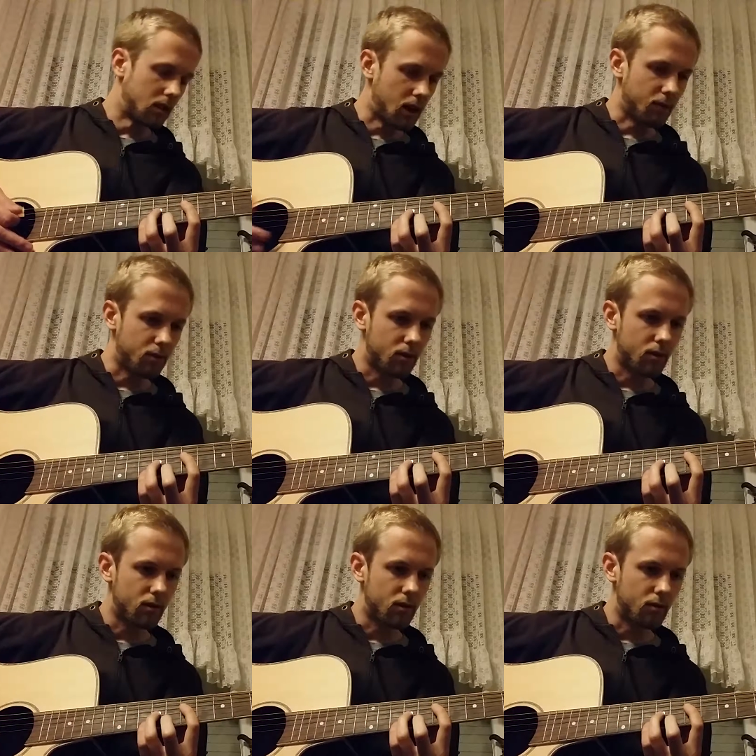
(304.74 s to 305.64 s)
up
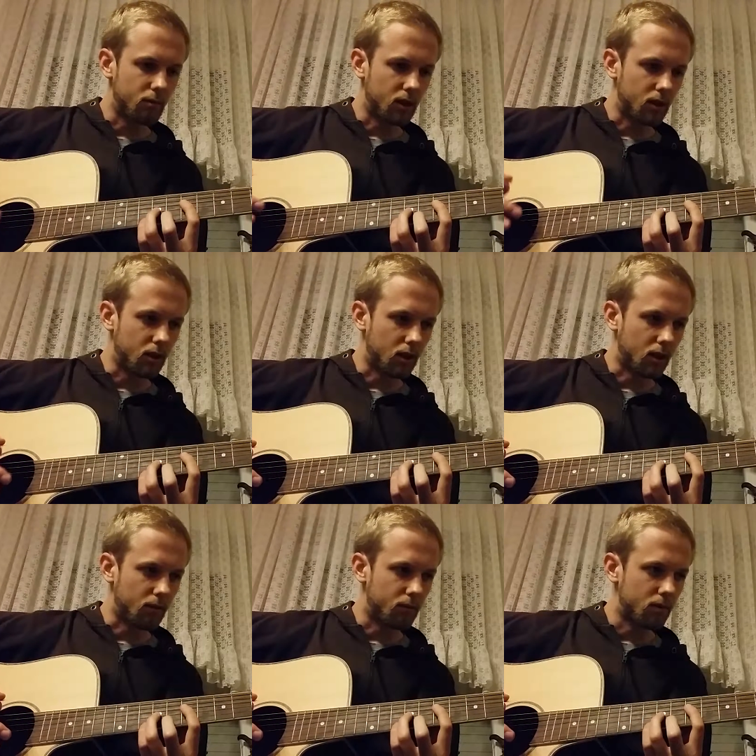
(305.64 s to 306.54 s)
to
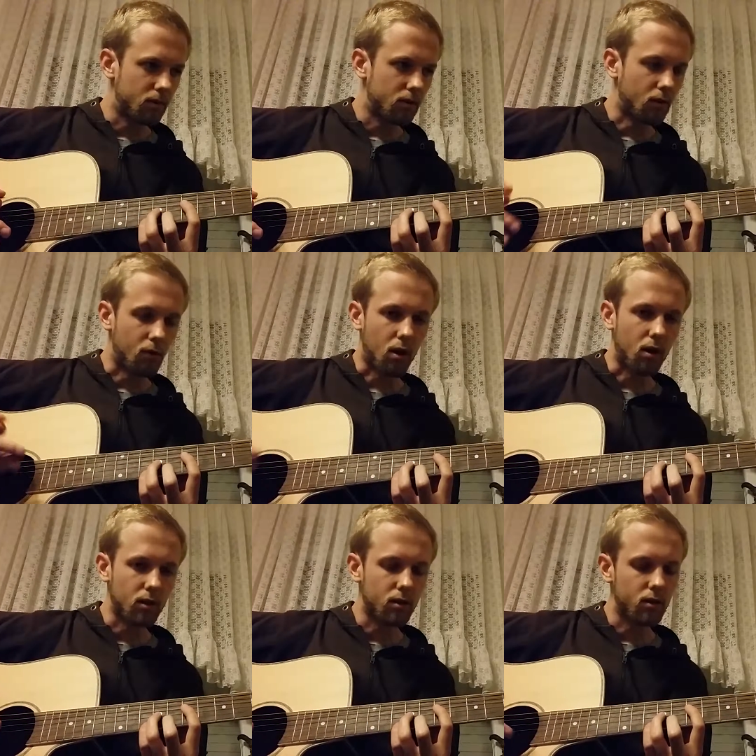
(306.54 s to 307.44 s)
become the
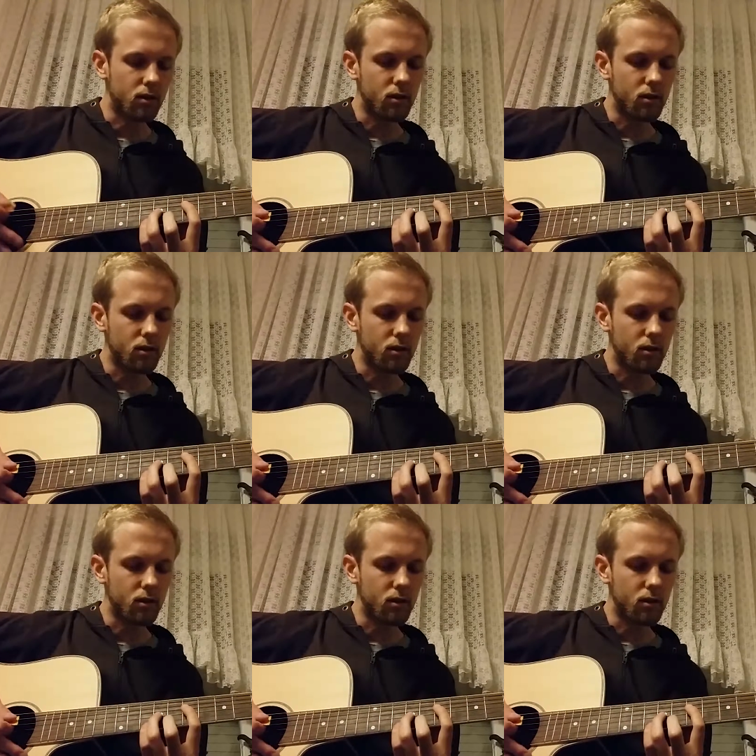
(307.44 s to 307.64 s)
walls